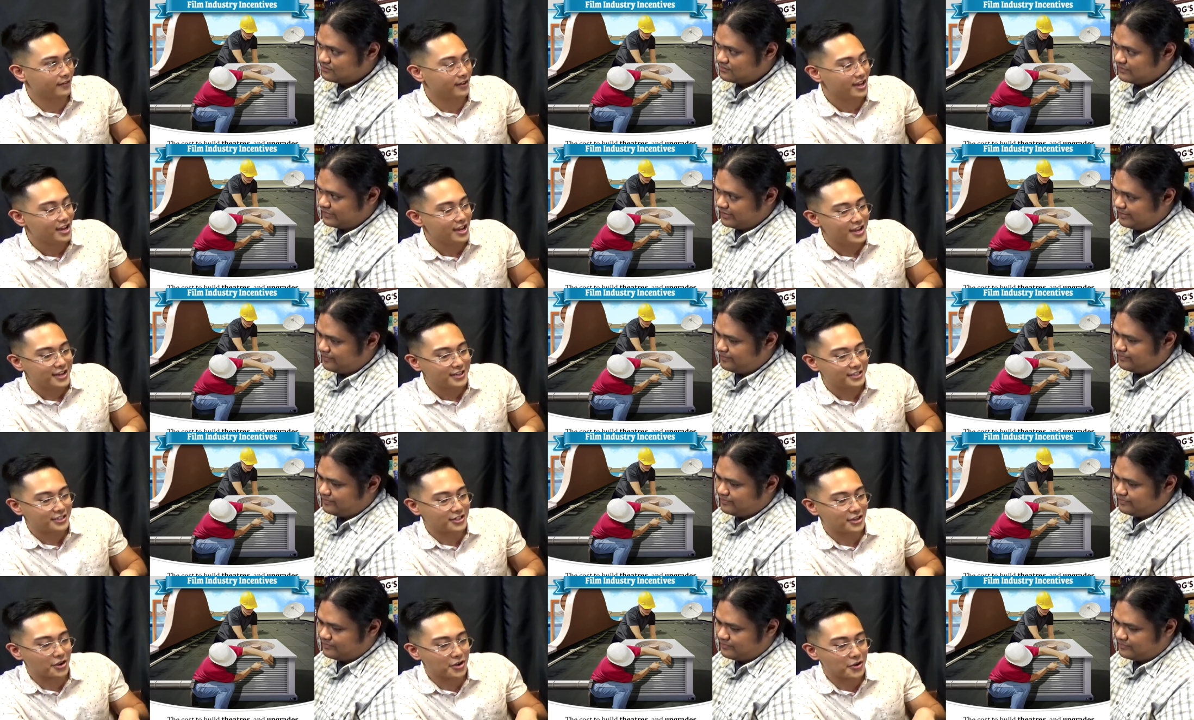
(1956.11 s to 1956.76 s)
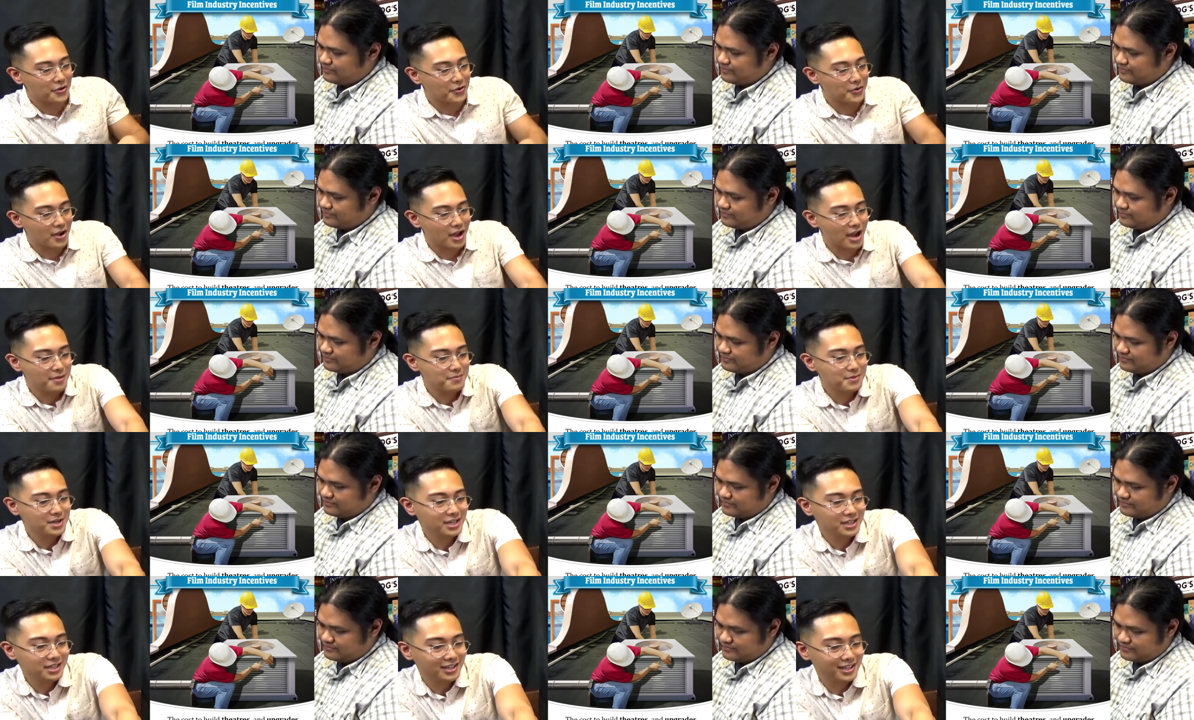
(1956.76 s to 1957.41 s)
Speaker 1: Yep. So I
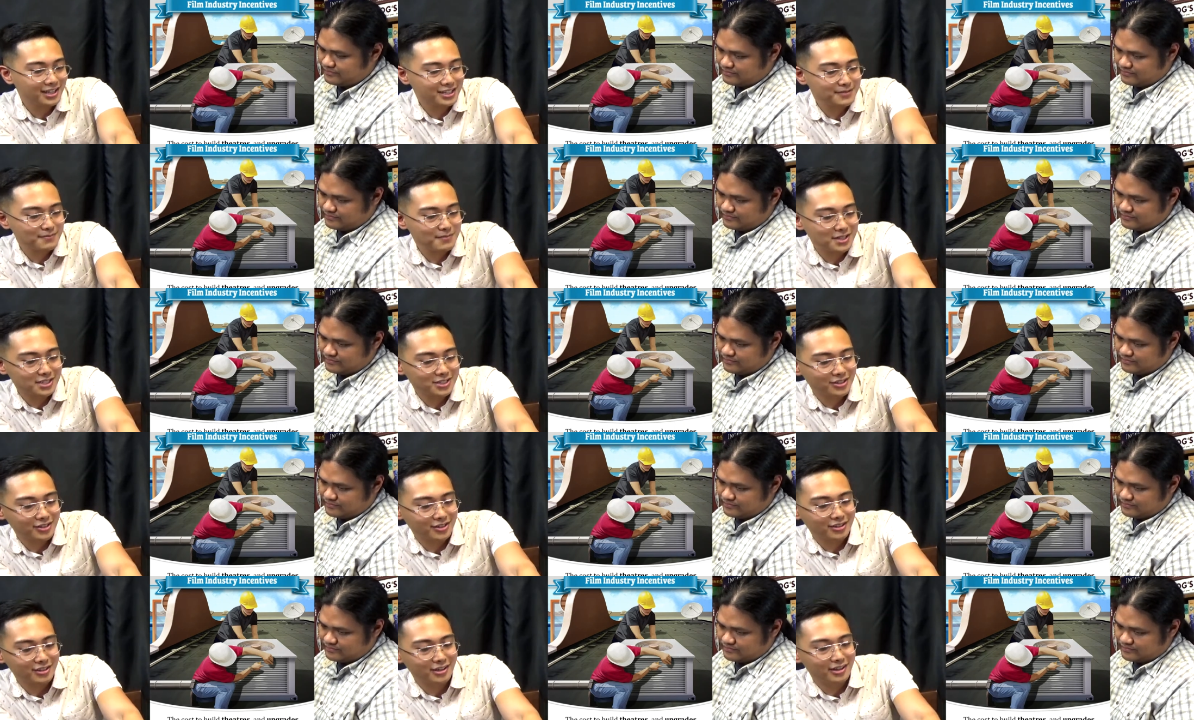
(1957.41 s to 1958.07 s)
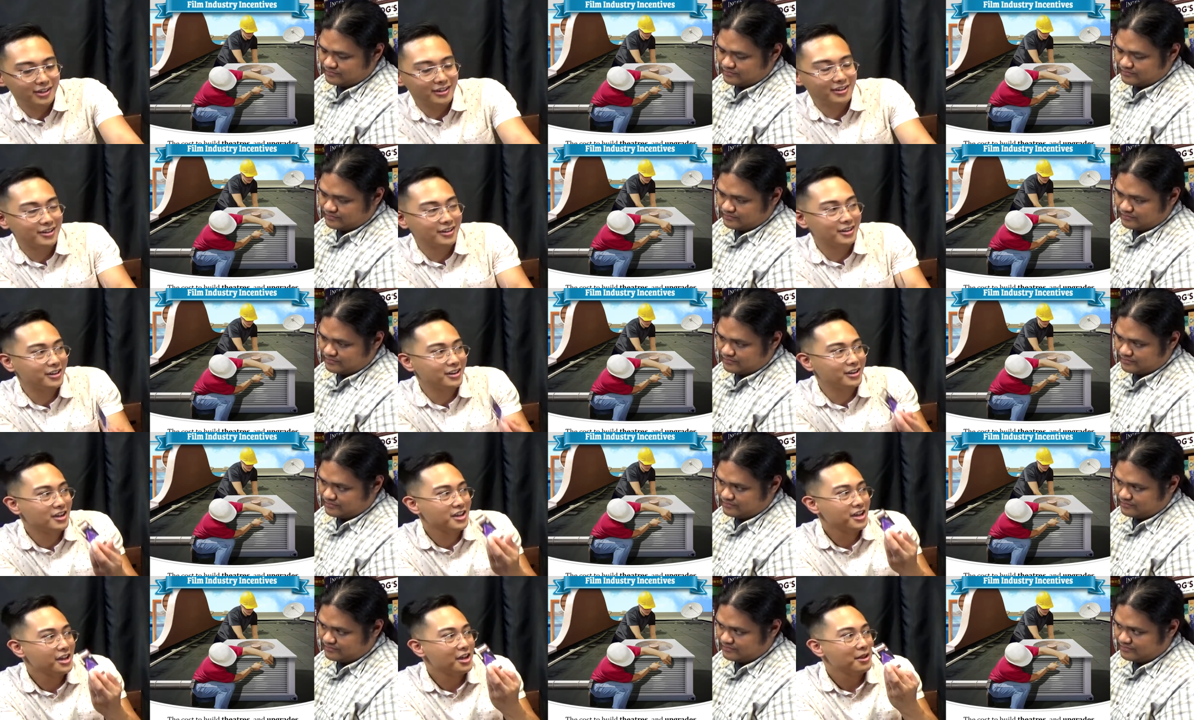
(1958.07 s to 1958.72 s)
mean, this Mystery Theater
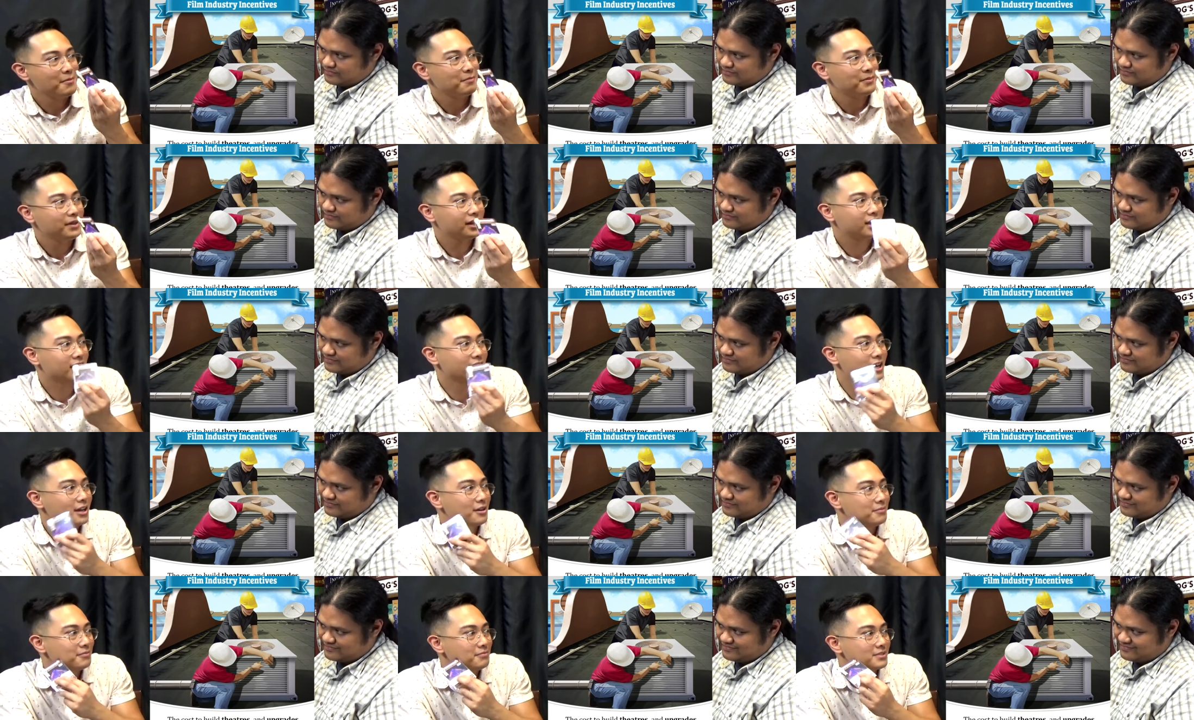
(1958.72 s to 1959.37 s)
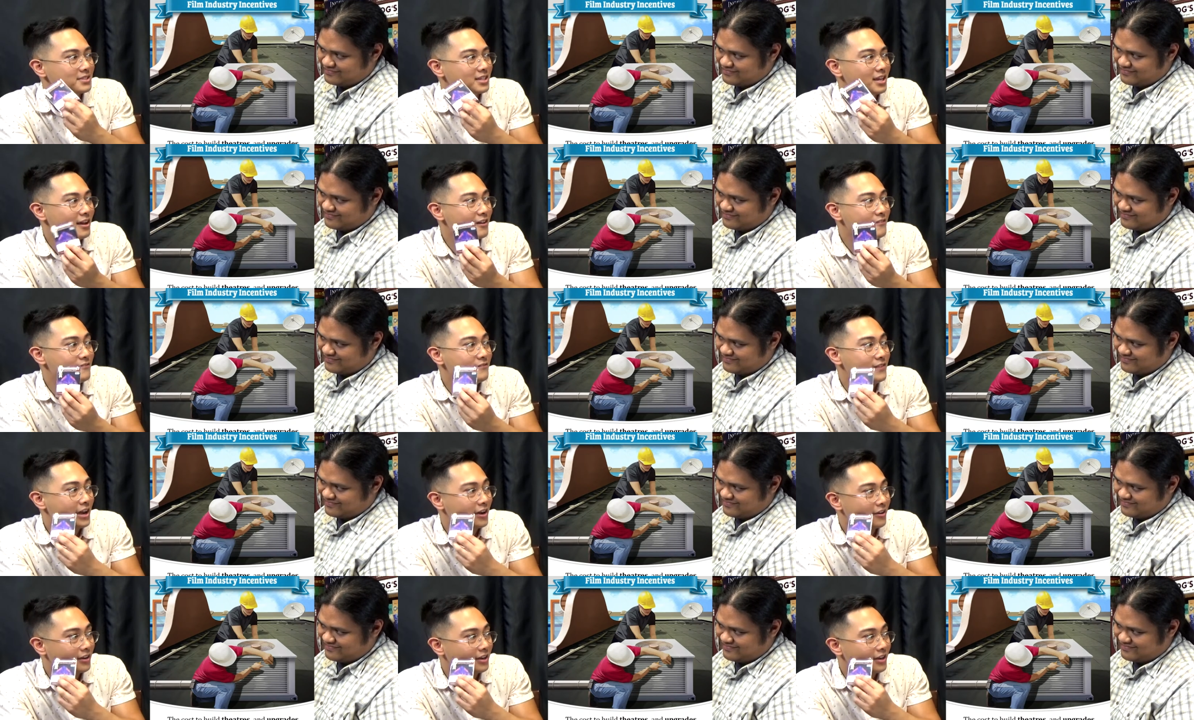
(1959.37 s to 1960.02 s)
becomes a
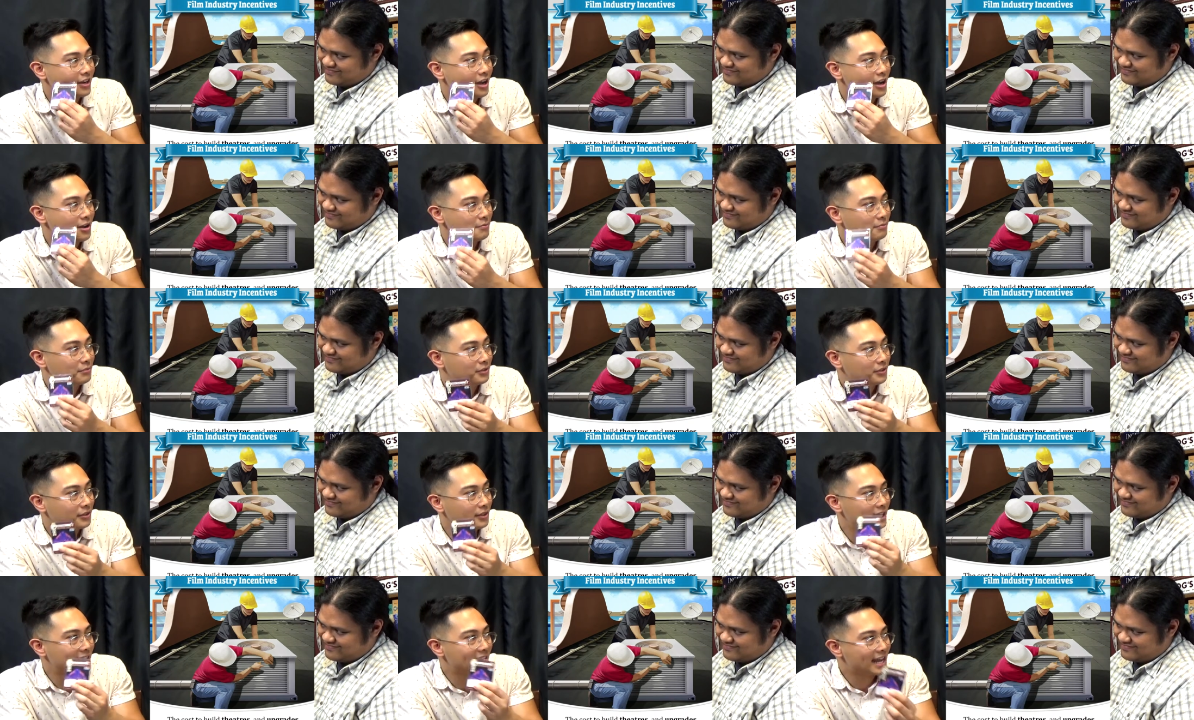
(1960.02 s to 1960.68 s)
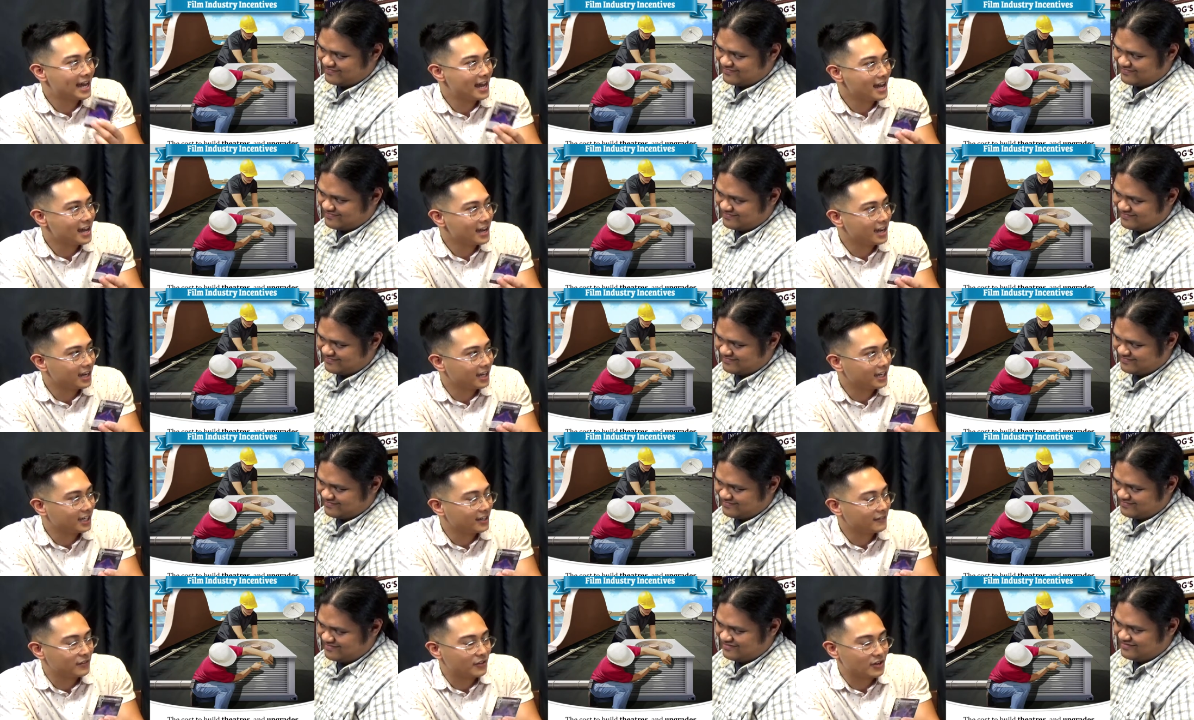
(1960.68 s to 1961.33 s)
very humble
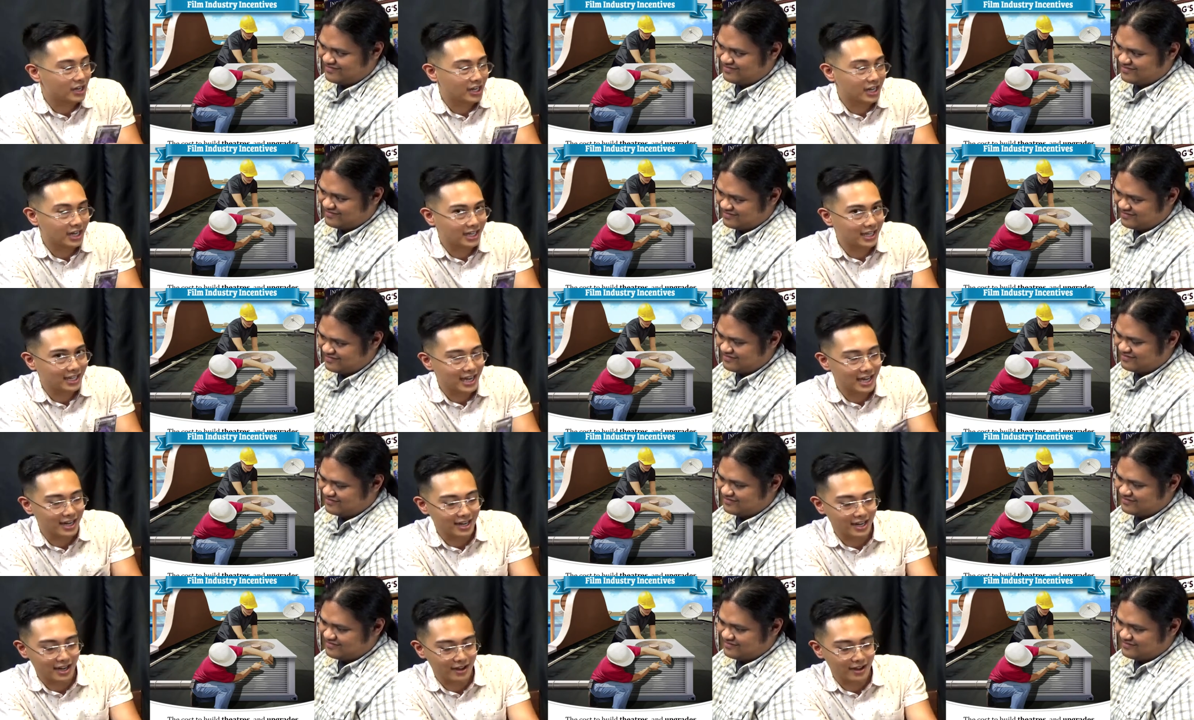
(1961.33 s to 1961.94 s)
nine if you can get it.